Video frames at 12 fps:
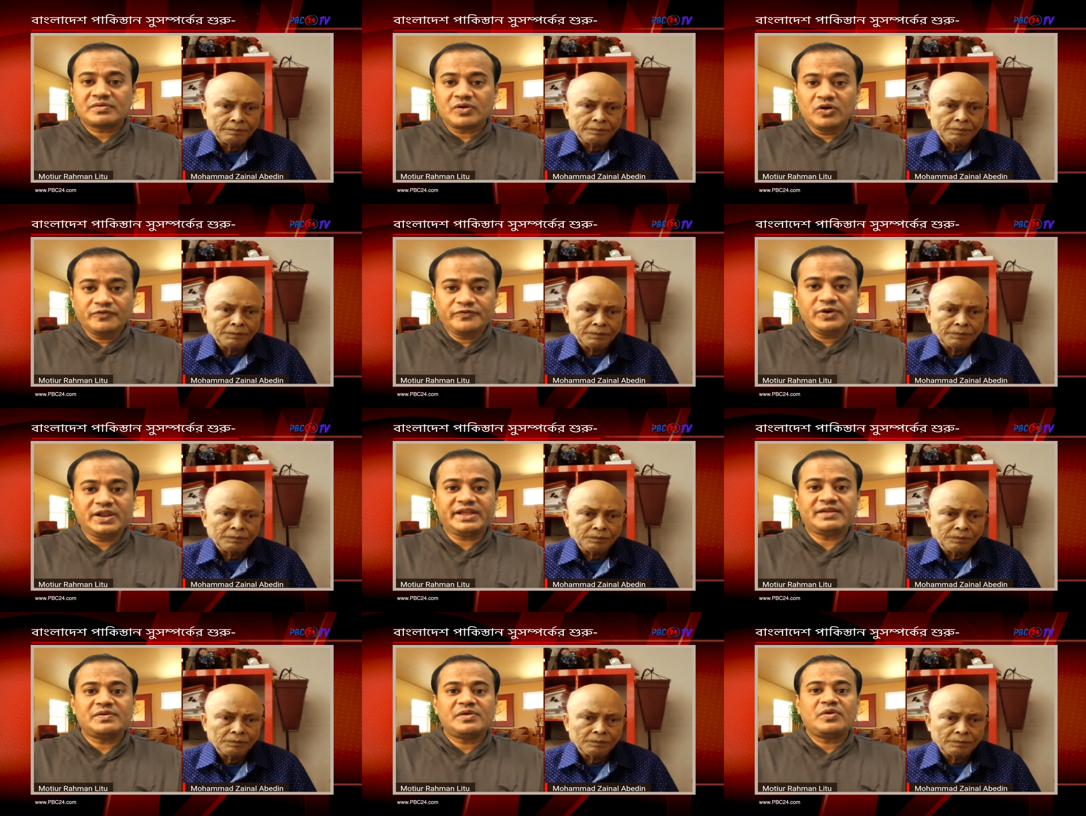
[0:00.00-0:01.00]

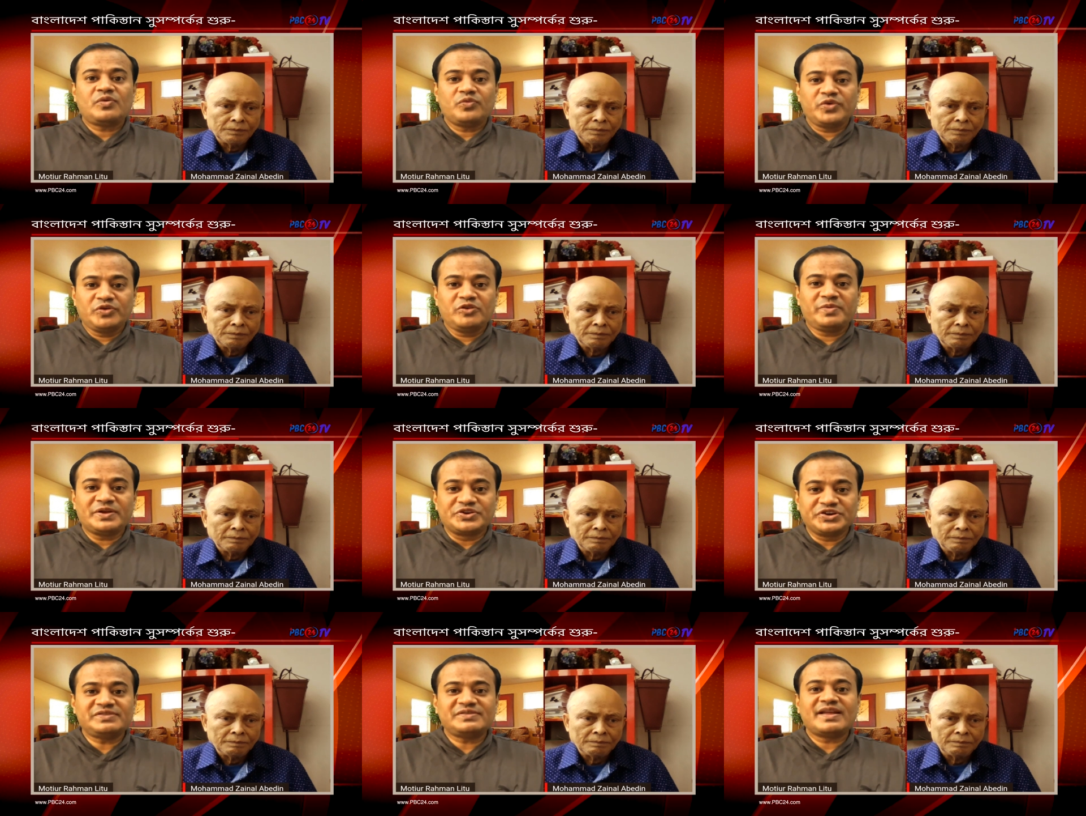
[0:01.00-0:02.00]
Speaker 1: Hopefully, we will be
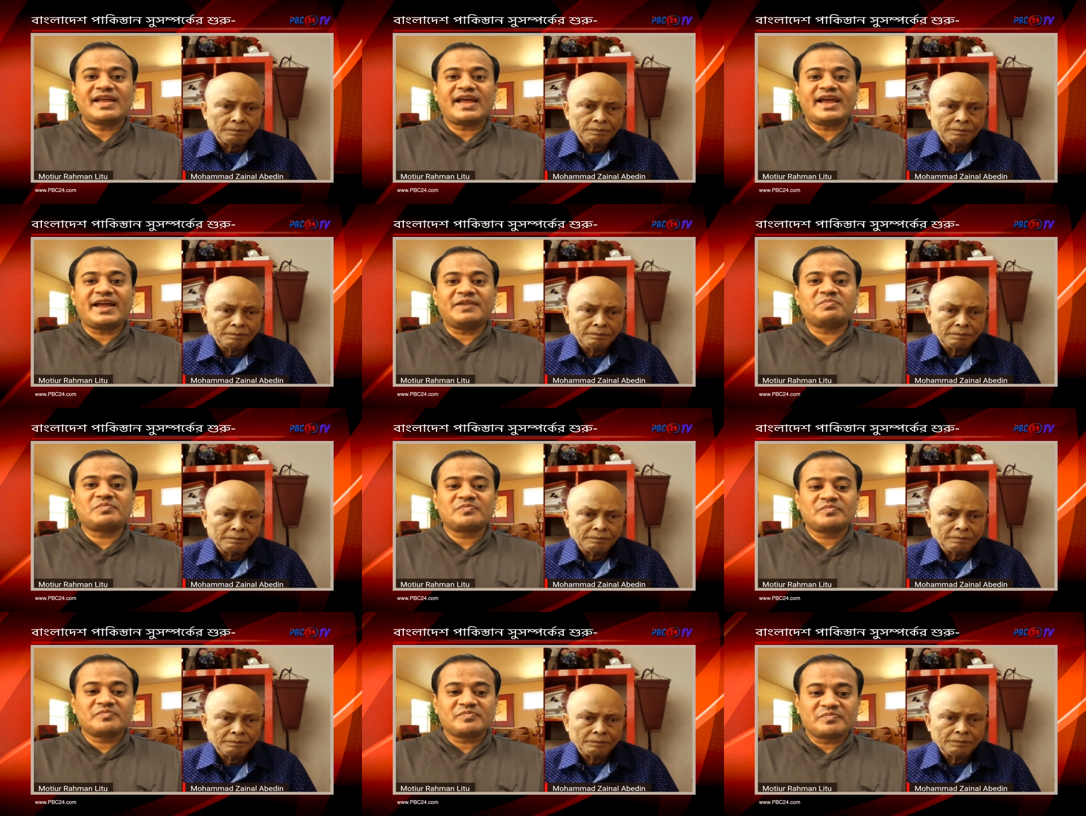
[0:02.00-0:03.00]
good, and
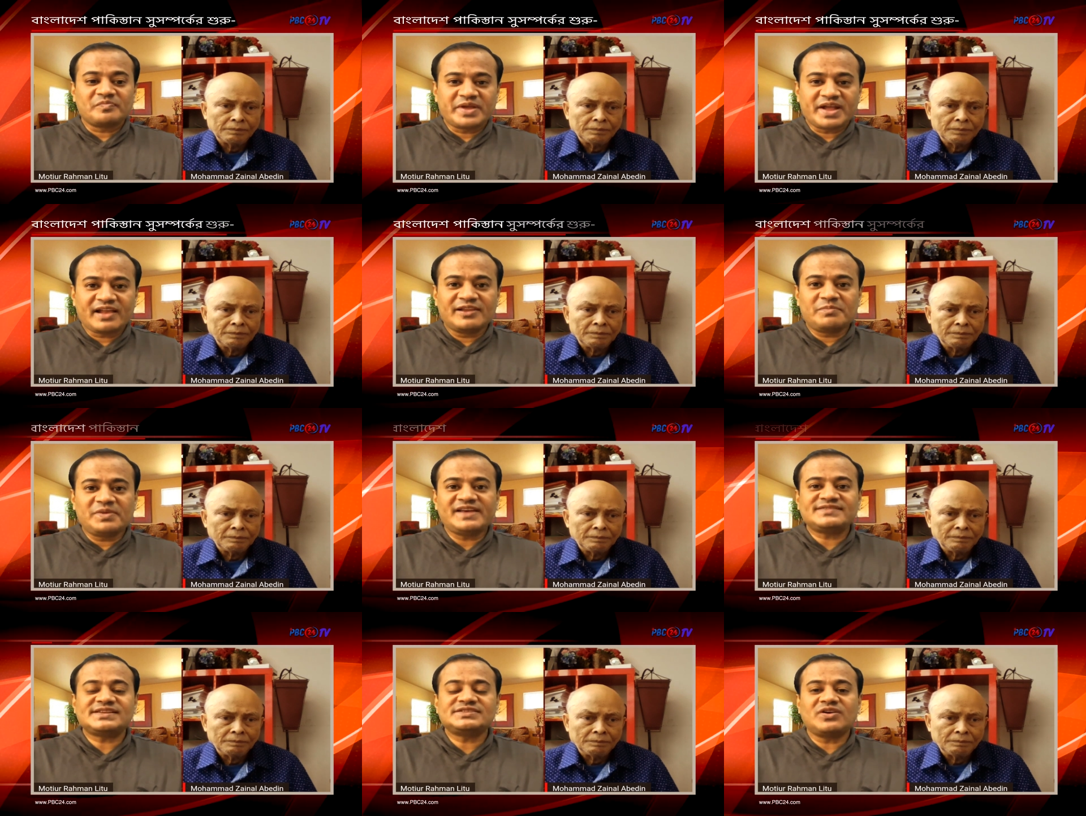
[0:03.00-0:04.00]
may Allah
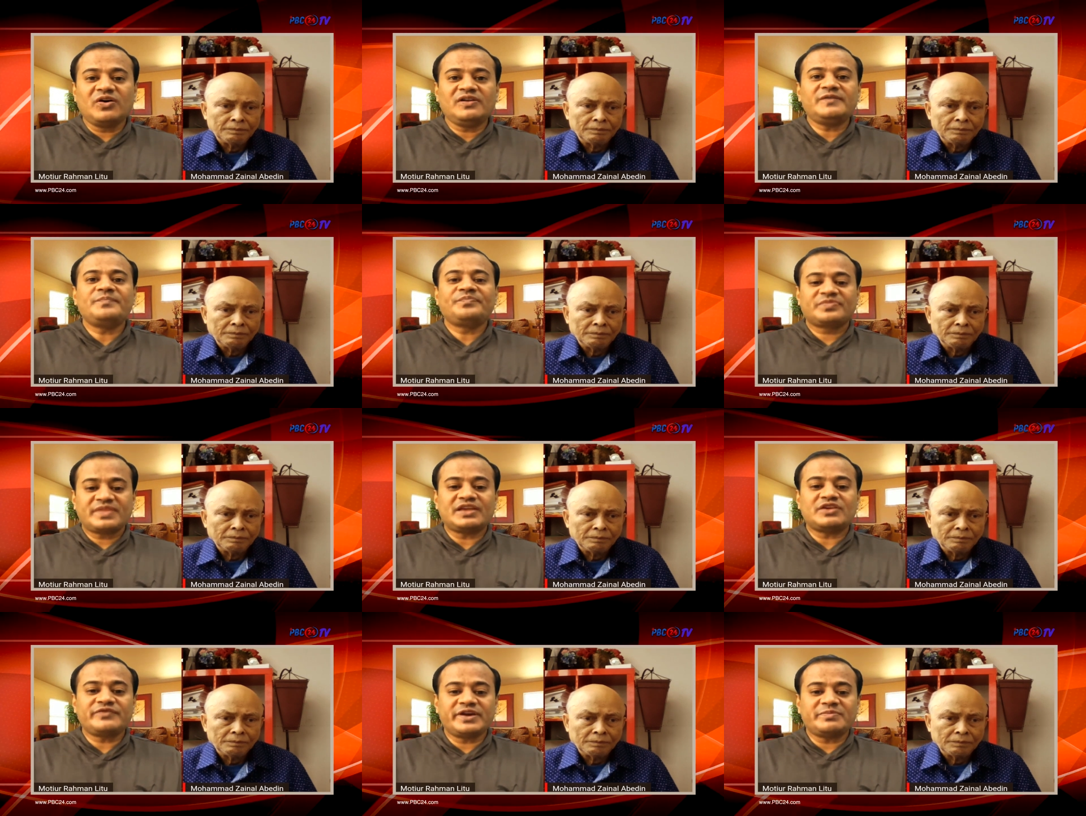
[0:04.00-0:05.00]
bless us all.
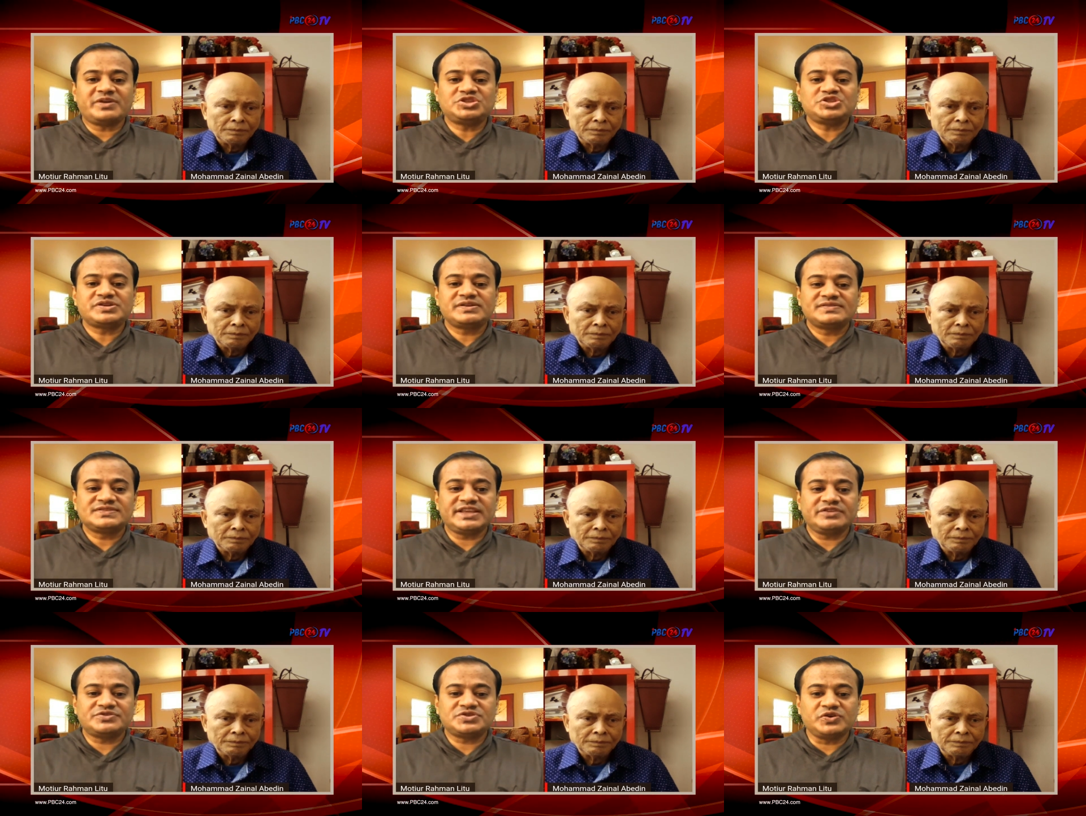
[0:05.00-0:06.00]
Thank you very much.
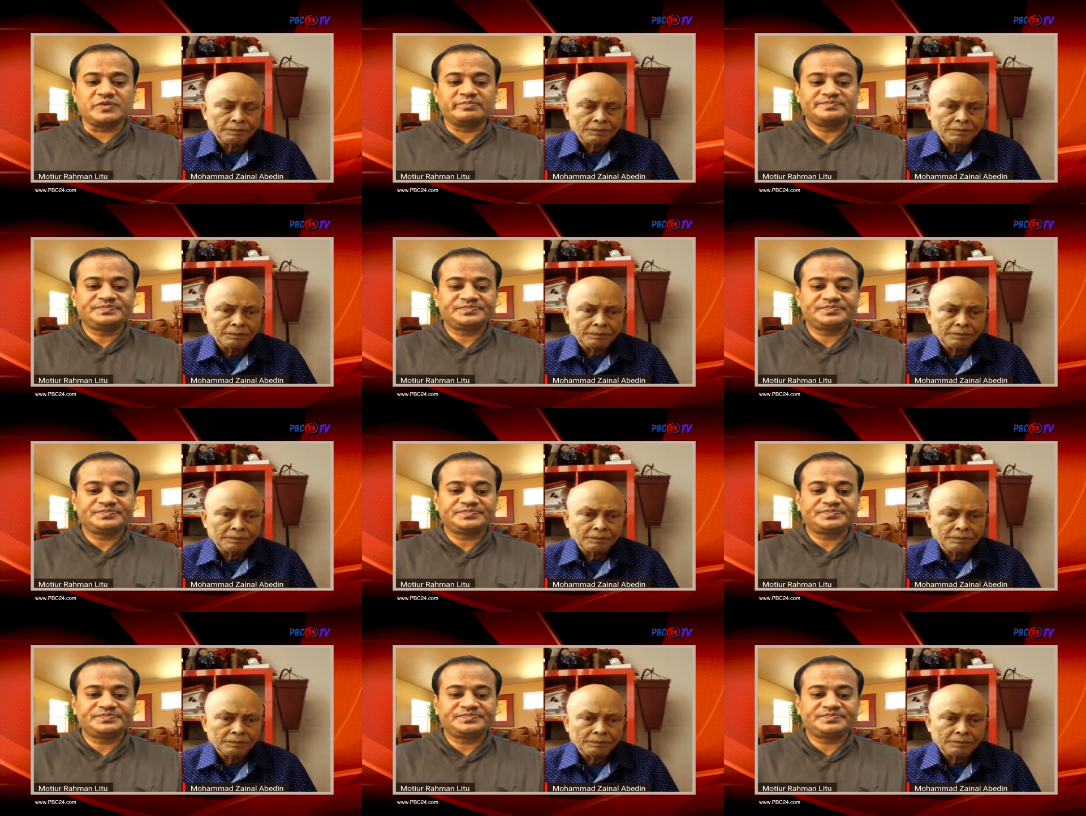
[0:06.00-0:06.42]
See you soon.